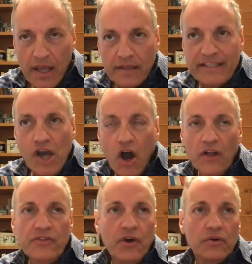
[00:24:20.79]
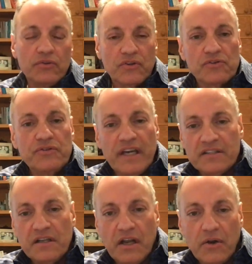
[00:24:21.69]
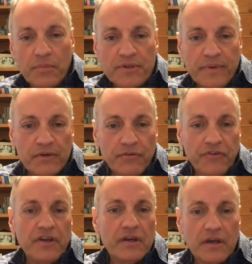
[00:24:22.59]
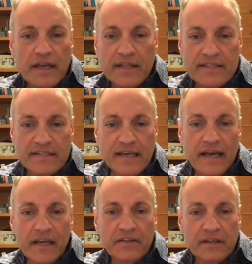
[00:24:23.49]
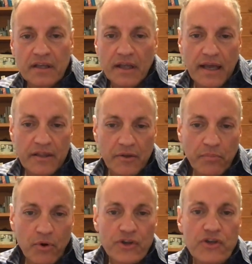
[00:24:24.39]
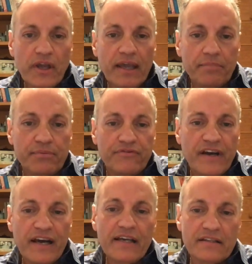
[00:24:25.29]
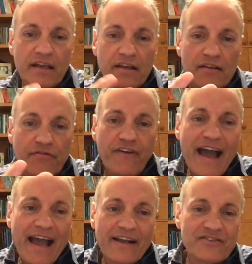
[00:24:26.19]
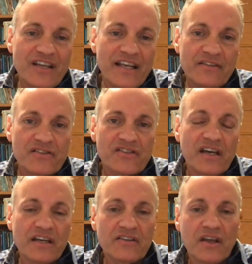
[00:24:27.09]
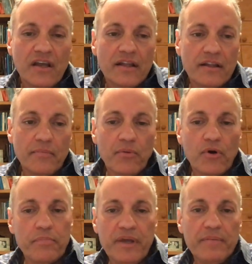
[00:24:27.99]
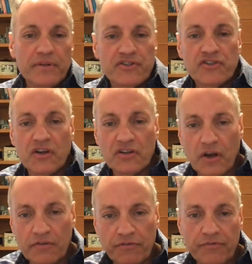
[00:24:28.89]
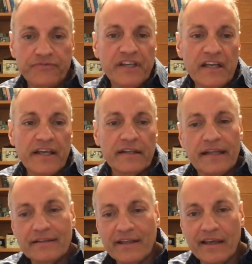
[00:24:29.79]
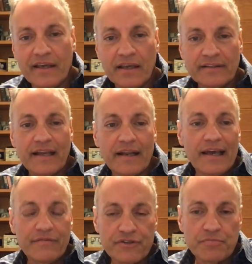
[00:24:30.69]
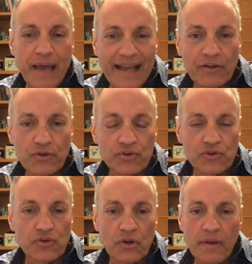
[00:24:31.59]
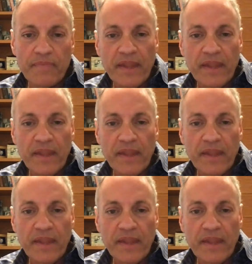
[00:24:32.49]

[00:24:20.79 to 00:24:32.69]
the unknown creates an enormous amount of fear and anxiety. And the more you can provide facts and insight, the more people start feeling that their life is back in control.